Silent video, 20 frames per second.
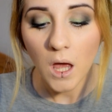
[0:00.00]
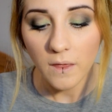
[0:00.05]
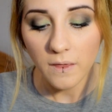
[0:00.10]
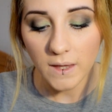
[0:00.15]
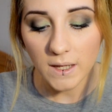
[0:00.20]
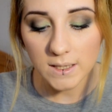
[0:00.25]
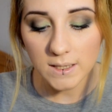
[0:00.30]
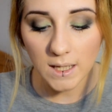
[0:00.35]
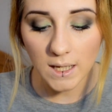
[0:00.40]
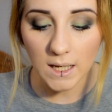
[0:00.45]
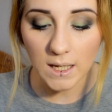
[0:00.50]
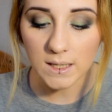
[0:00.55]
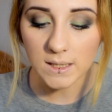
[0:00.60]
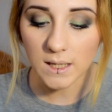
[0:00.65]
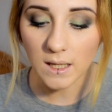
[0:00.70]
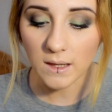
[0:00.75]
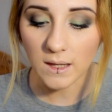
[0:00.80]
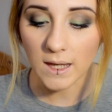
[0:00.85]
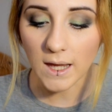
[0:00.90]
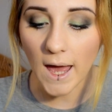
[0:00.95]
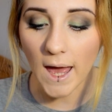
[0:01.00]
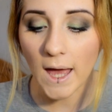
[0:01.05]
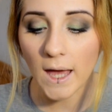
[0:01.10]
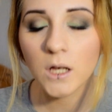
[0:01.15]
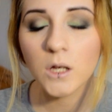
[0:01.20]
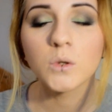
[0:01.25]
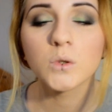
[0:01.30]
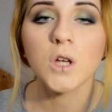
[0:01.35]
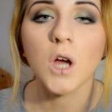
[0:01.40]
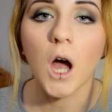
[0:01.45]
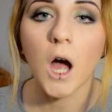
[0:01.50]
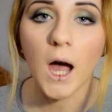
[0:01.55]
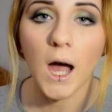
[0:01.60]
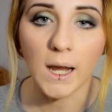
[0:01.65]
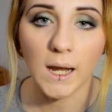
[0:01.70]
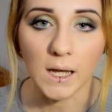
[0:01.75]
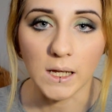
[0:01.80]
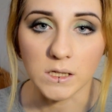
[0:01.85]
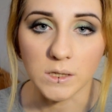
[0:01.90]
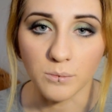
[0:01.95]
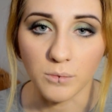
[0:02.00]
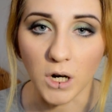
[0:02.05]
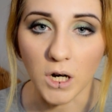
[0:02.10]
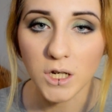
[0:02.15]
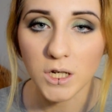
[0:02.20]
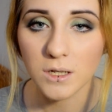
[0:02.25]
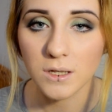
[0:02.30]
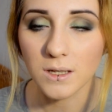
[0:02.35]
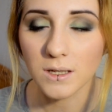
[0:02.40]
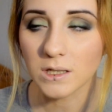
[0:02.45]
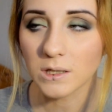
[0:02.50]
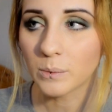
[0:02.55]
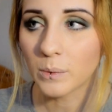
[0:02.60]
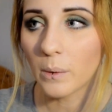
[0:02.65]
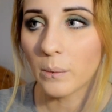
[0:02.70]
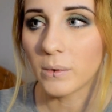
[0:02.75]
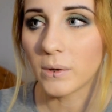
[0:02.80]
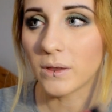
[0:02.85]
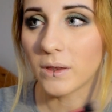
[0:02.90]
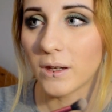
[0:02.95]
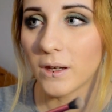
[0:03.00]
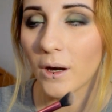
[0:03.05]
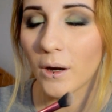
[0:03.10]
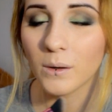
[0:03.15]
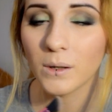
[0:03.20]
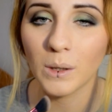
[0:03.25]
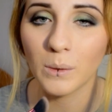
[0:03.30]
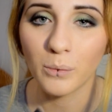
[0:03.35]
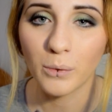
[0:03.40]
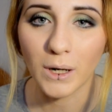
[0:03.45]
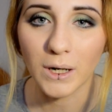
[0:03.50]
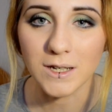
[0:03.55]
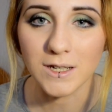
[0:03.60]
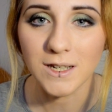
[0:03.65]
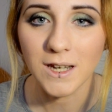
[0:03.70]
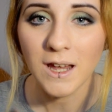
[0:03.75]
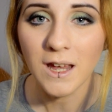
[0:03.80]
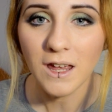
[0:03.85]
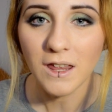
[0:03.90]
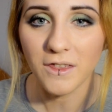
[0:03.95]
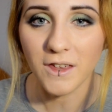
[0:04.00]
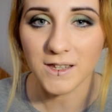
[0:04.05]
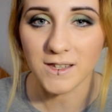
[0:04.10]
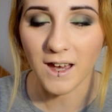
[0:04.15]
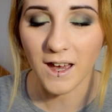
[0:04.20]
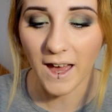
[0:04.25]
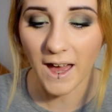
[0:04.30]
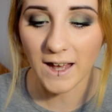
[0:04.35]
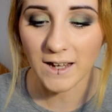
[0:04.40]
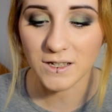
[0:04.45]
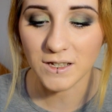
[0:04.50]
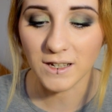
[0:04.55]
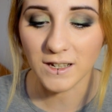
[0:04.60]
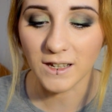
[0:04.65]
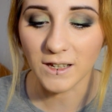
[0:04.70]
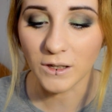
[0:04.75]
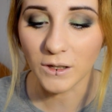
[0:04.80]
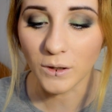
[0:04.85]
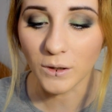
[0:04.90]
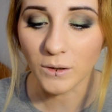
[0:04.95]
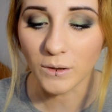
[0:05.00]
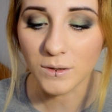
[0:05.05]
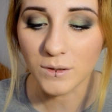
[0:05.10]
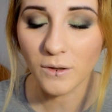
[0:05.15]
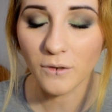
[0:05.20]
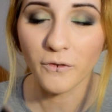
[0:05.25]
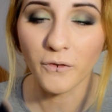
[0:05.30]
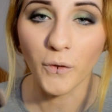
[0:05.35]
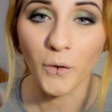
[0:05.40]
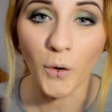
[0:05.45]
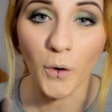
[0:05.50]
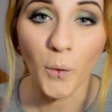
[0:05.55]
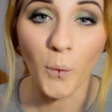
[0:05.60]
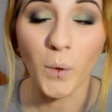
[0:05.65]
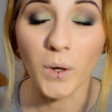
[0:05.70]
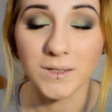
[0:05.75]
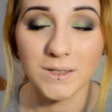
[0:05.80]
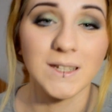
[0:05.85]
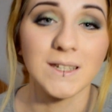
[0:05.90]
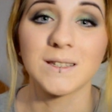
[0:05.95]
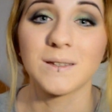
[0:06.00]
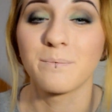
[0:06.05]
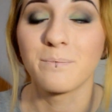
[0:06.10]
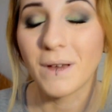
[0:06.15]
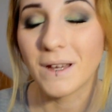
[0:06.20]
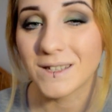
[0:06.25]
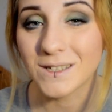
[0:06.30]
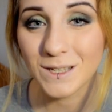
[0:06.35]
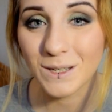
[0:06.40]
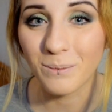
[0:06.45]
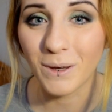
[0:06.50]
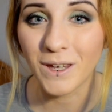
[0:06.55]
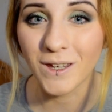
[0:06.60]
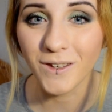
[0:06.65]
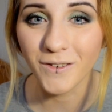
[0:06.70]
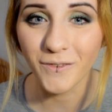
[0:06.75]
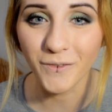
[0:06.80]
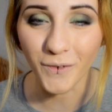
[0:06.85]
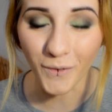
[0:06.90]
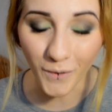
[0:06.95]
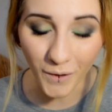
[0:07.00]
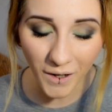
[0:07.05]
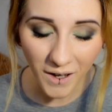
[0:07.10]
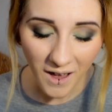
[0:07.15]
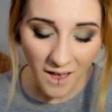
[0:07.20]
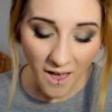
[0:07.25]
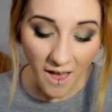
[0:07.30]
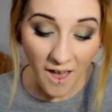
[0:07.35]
This is the angled highlighter brush. This is probably the only brush that I actually use for what it's meant to be for.